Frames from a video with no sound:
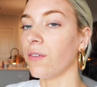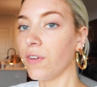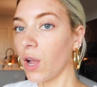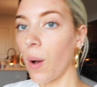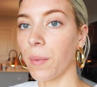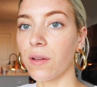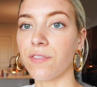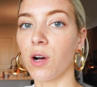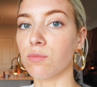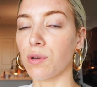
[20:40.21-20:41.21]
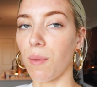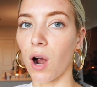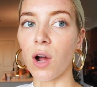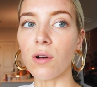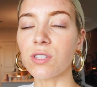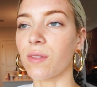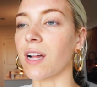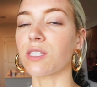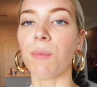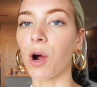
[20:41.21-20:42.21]
the video I'm gonna film tomorrow so
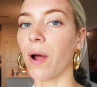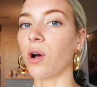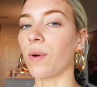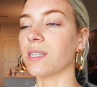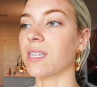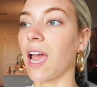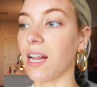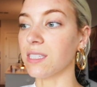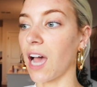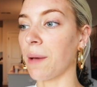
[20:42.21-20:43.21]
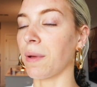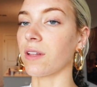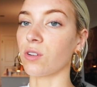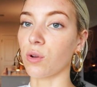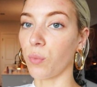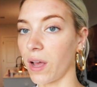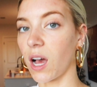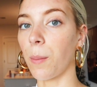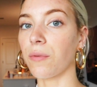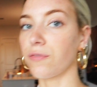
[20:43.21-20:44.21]
that tomorrow I don't waste any time. I literally wake
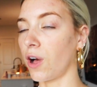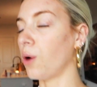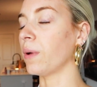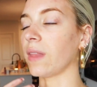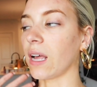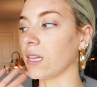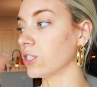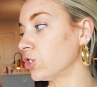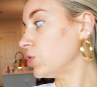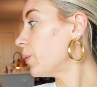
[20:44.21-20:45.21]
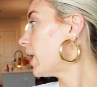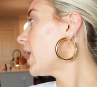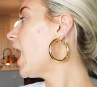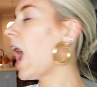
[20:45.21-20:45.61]
up, film, and like, let's do it.